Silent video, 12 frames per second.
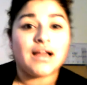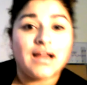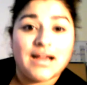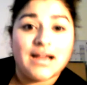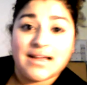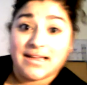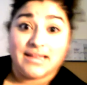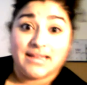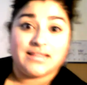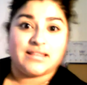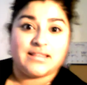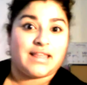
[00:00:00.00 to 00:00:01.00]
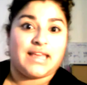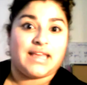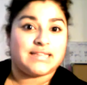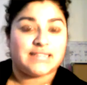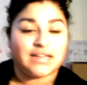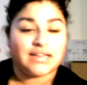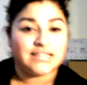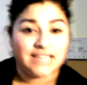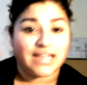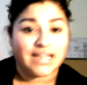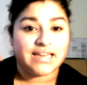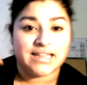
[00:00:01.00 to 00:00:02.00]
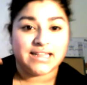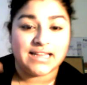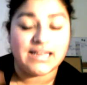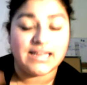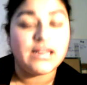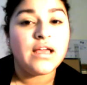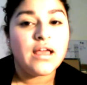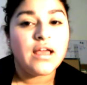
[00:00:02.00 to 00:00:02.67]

I, like he stuck the second needle in,